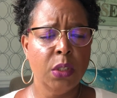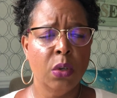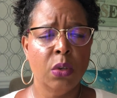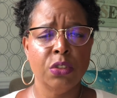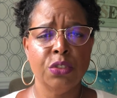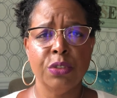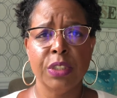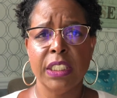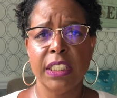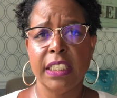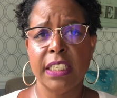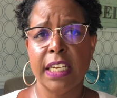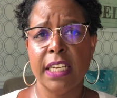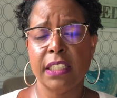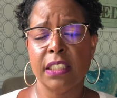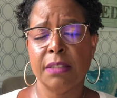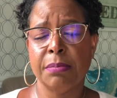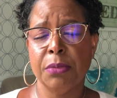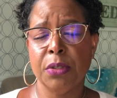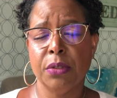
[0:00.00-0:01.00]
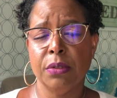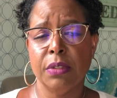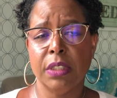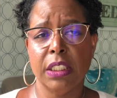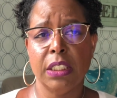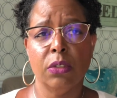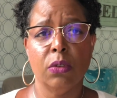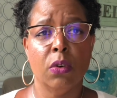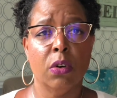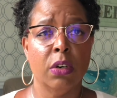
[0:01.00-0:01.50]
or drinking that
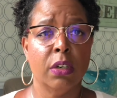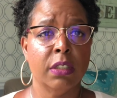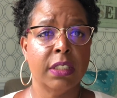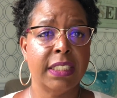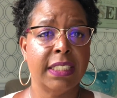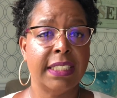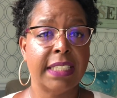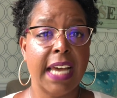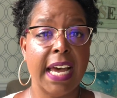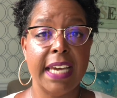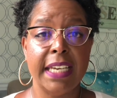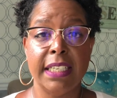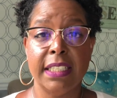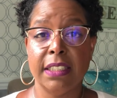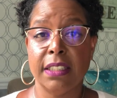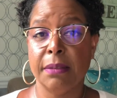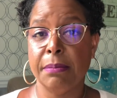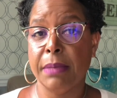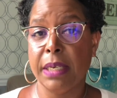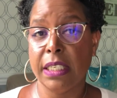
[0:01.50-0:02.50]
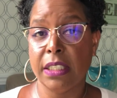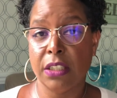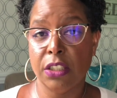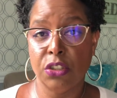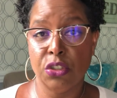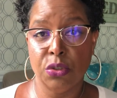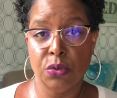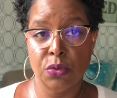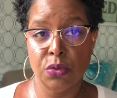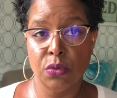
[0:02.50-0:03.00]
smoothie or deciding to make
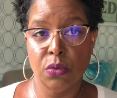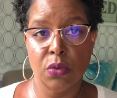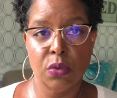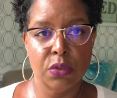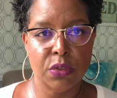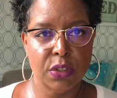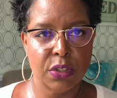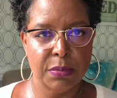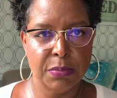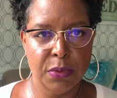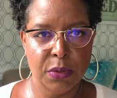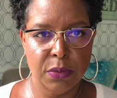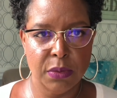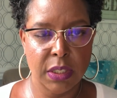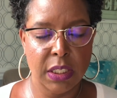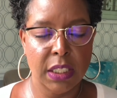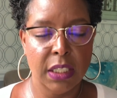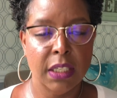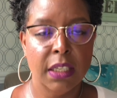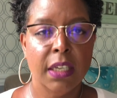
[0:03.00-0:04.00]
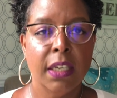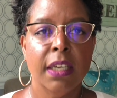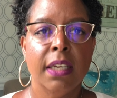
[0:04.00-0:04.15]
the juice or the smoothie.